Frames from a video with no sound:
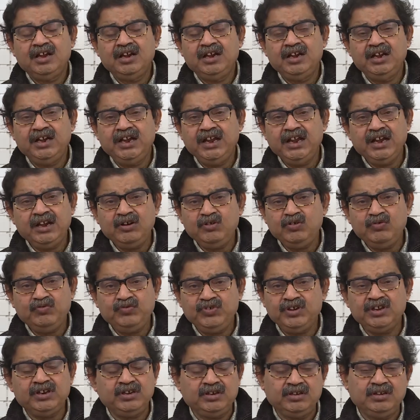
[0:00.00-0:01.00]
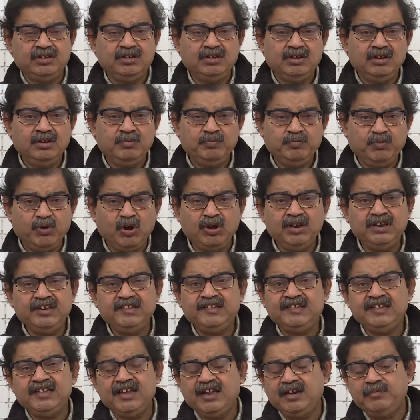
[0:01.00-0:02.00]
Nehruvian
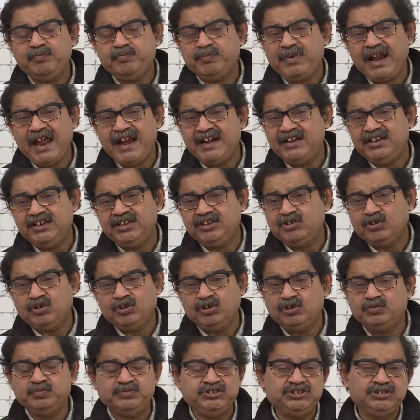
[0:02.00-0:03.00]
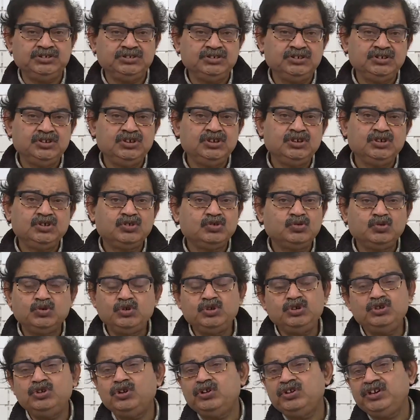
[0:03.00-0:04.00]
policy and planned economy
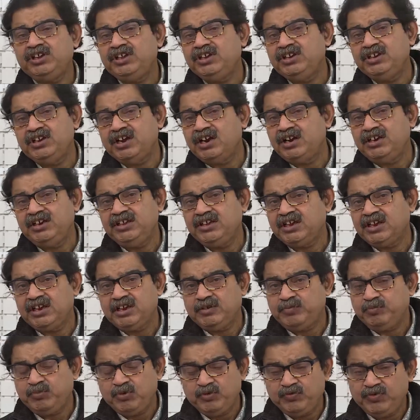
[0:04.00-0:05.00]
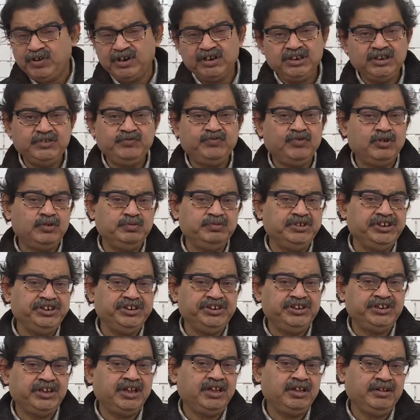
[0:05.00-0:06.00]
could not eradicate poverty from
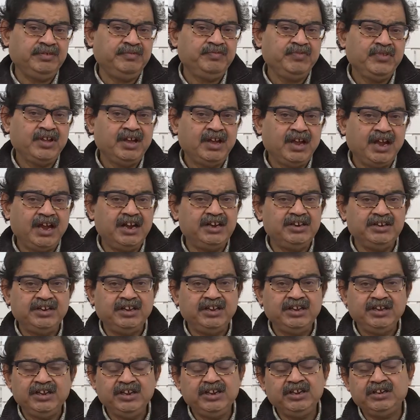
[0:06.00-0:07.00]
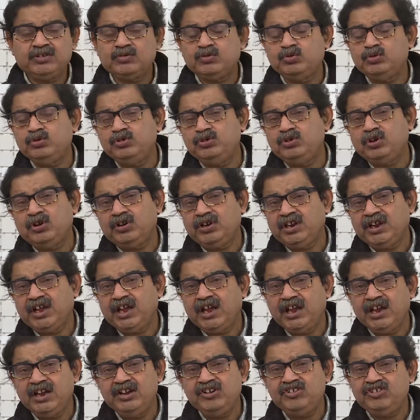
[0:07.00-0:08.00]
India, and it could not
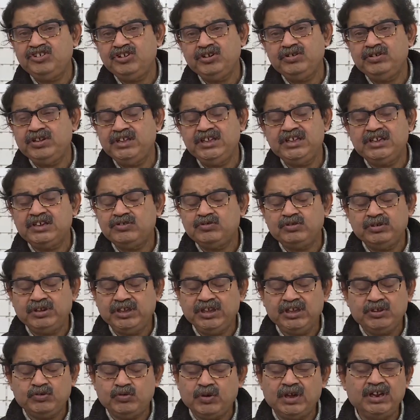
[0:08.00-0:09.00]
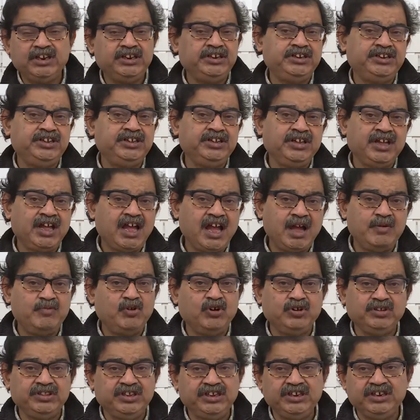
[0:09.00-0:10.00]
ensure equality
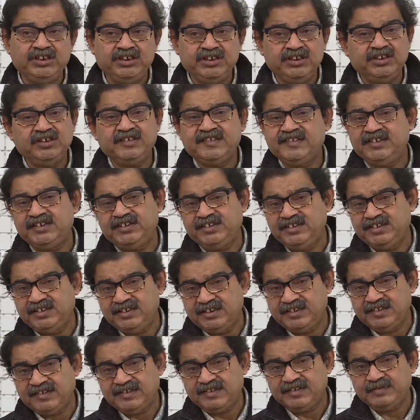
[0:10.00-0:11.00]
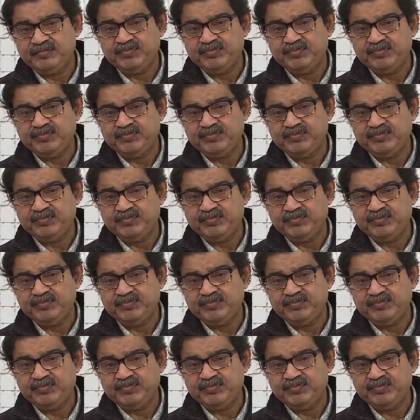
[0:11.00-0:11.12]
among the Indian citizens.